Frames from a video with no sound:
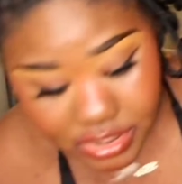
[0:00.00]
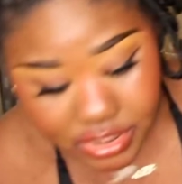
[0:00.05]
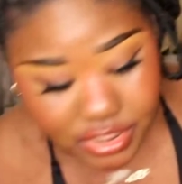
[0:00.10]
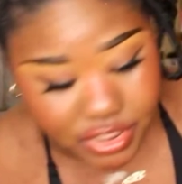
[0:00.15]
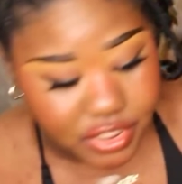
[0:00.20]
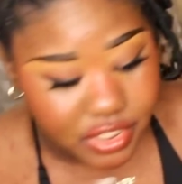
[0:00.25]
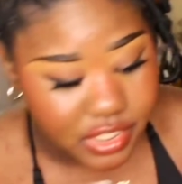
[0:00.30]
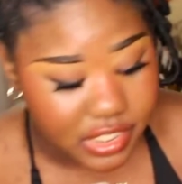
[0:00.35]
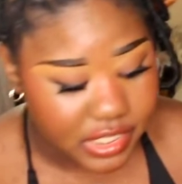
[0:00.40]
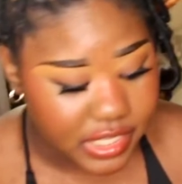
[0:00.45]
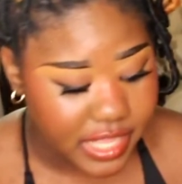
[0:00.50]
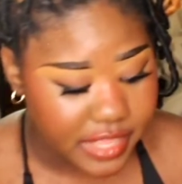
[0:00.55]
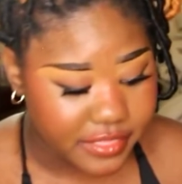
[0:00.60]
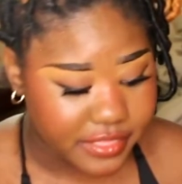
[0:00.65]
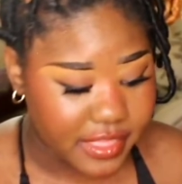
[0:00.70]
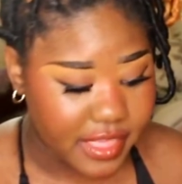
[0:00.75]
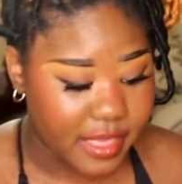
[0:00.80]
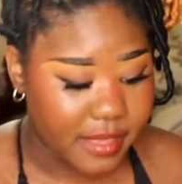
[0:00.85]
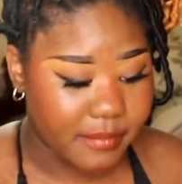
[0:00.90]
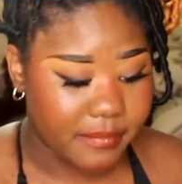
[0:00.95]
you should have
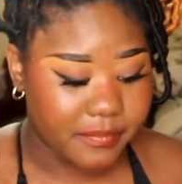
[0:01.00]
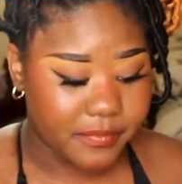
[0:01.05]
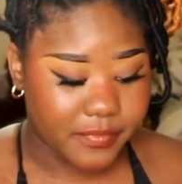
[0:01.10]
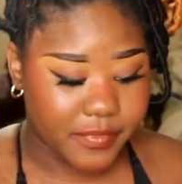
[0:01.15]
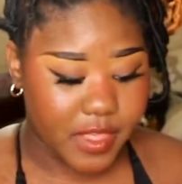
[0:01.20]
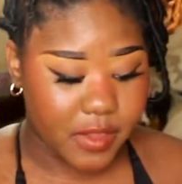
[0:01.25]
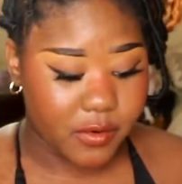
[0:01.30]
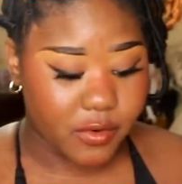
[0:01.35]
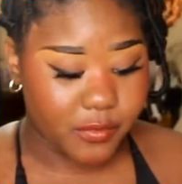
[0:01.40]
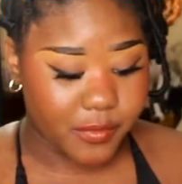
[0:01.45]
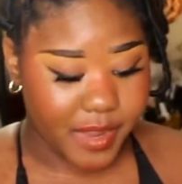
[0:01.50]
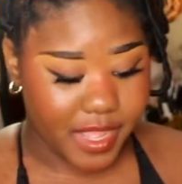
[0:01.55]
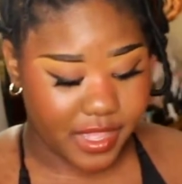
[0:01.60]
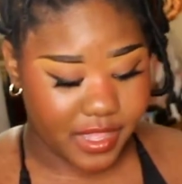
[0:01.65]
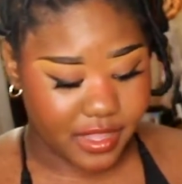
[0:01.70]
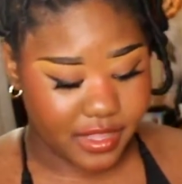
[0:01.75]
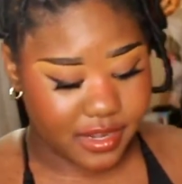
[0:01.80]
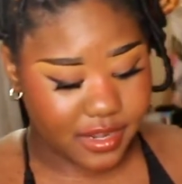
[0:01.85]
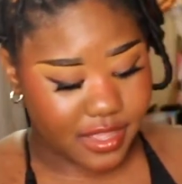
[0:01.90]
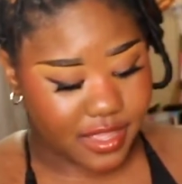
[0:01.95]
let them. They were
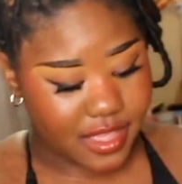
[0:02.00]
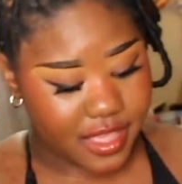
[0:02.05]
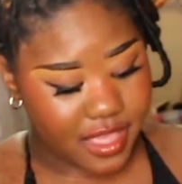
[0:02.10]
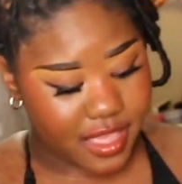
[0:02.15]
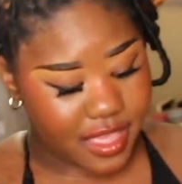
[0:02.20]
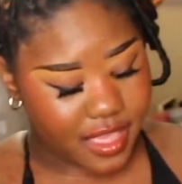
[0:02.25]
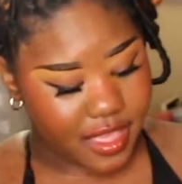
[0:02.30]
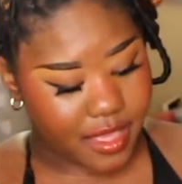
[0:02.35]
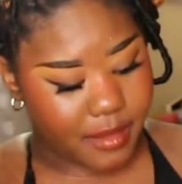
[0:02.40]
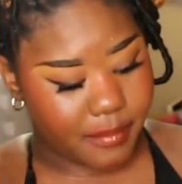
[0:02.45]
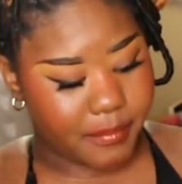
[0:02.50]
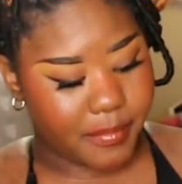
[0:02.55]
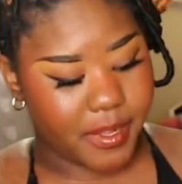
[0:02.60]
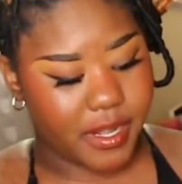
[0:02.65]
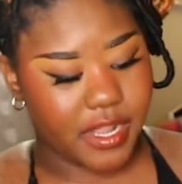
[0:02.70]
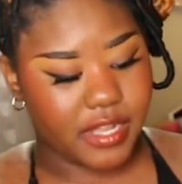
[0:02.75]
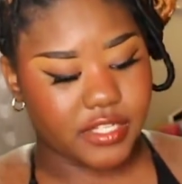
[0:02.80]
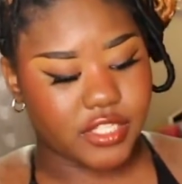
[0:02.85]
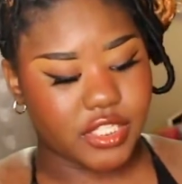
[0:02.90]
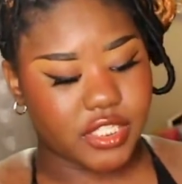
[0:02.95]
right. But
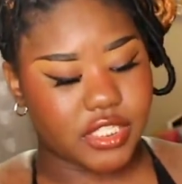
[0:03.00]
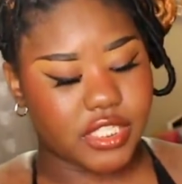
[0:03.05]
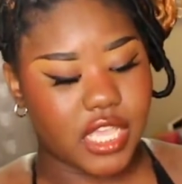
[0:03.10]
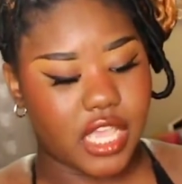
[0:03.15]
I